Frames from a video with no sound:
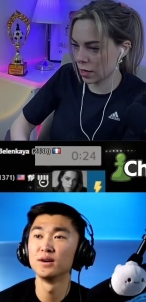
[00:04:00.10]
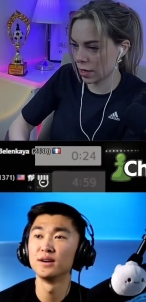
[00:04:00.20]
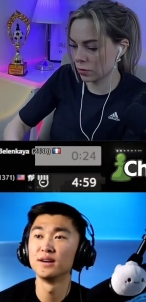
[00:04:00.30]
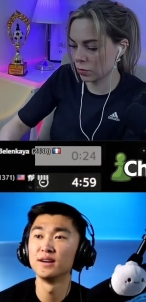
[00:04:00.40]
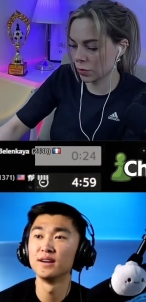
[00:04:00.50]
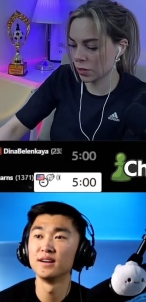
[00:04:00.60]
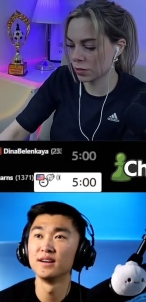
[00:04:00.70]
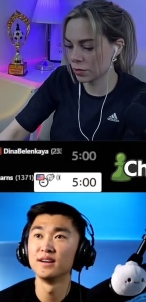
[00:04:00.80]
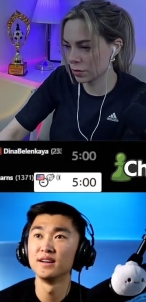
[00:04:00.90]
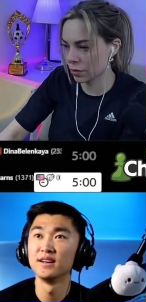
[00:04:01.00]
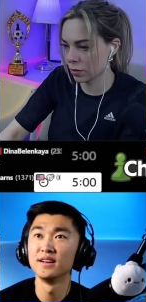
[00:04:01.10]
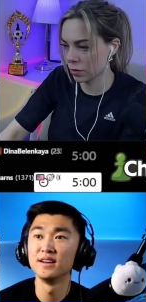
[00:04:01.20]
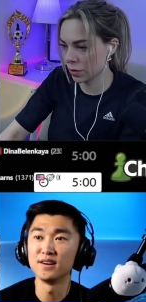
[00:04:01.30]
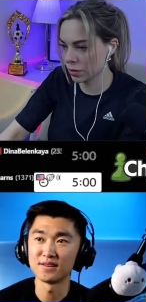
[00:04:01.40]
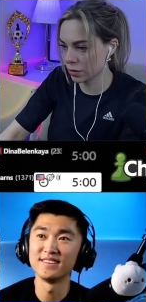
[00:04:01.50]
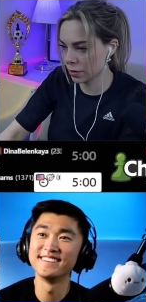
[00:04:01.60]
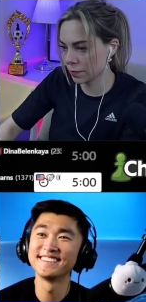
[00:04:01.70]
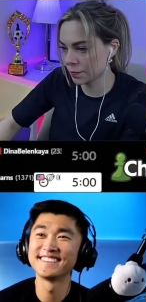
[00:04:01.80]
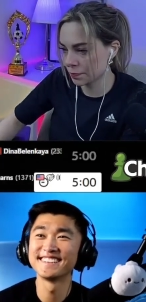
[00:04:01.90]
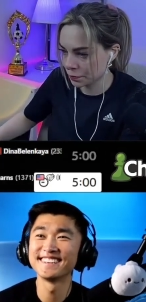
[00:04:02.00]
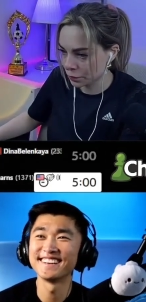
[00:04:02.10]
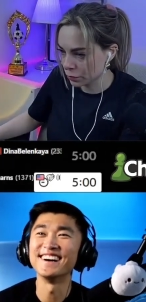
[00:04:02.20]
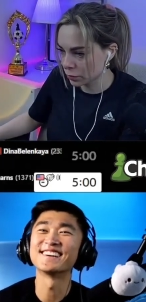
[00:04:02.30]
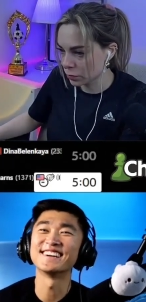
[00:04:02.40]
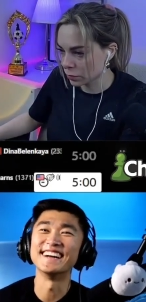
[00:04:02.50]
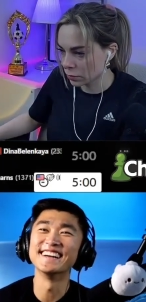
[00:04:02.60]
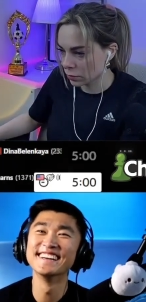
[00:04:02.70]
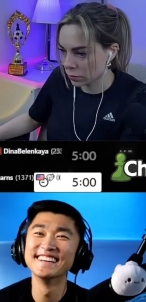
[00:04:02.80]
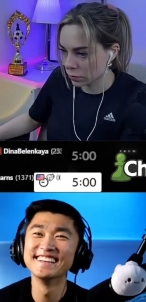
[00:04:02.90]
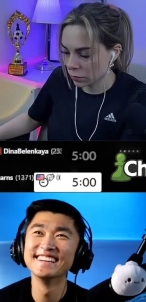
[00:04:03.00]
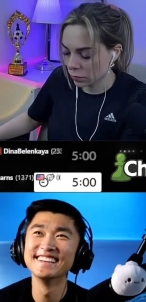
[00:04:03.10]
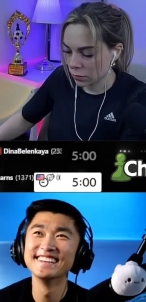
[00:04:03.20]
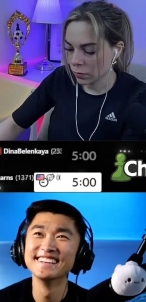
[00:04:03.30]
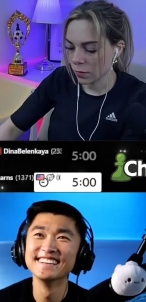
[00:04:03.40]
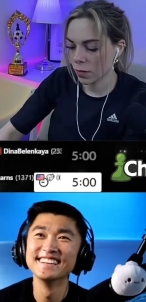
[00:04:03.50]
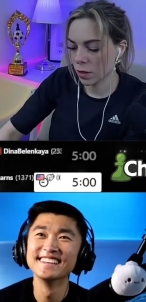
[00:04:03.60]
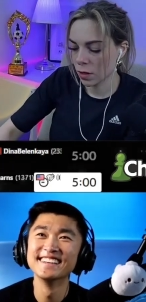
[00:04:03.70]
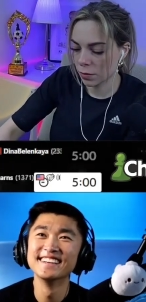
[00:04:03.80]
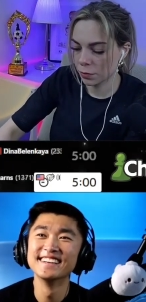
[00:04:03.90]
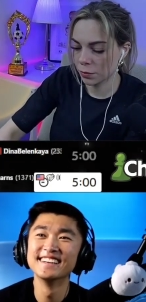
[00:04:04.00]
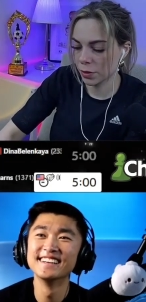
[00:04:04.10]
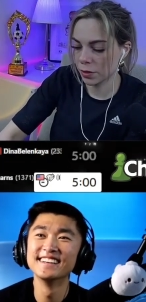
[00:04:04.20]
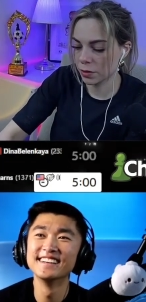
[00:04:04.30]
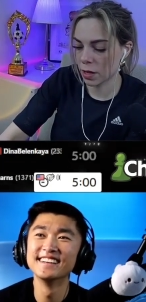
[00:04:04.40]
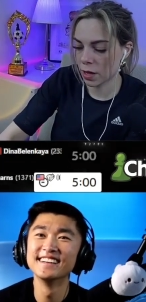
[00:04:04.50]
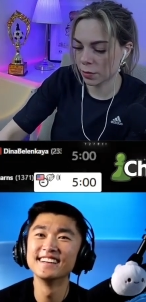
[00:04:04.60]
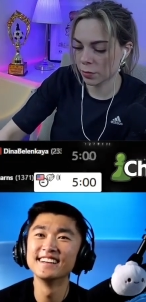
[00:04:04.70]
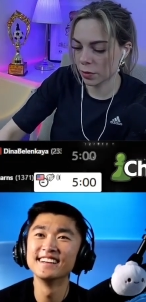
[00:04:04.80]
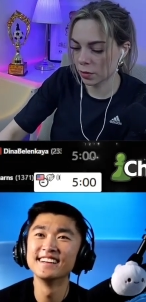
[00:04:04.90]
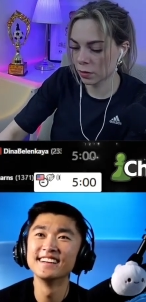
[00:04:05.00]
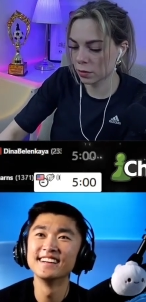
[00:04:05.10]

Speaker 1: two set two minutes. It's gonna oh. be easier.
Speaker 2: Okay.
Speaker 1: The time.